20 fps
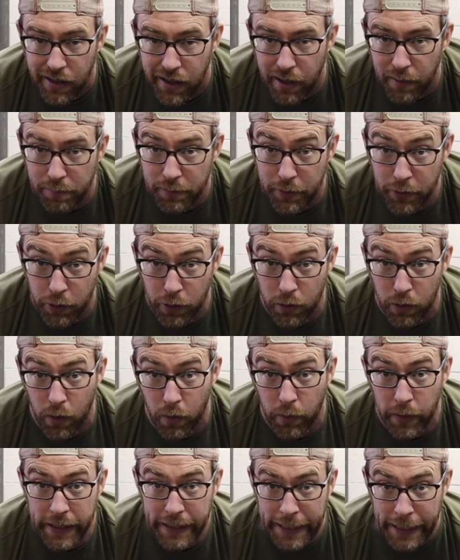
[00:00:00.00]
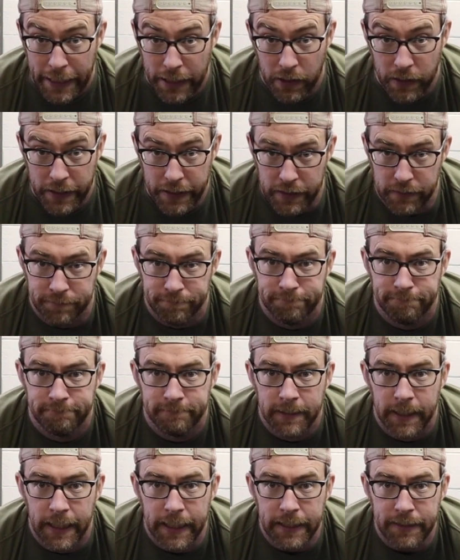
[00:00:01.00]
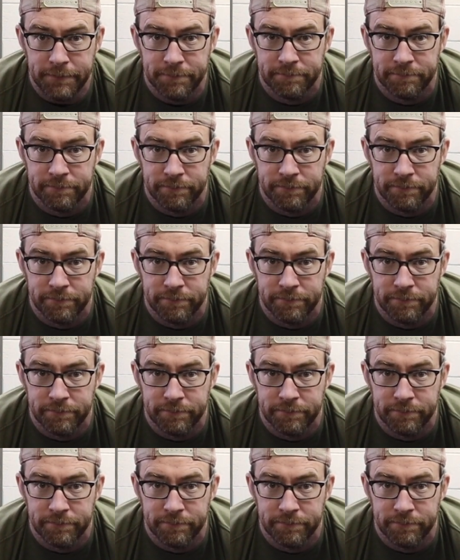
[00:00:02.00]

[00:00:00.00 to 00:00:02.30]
up in the groin area, okay?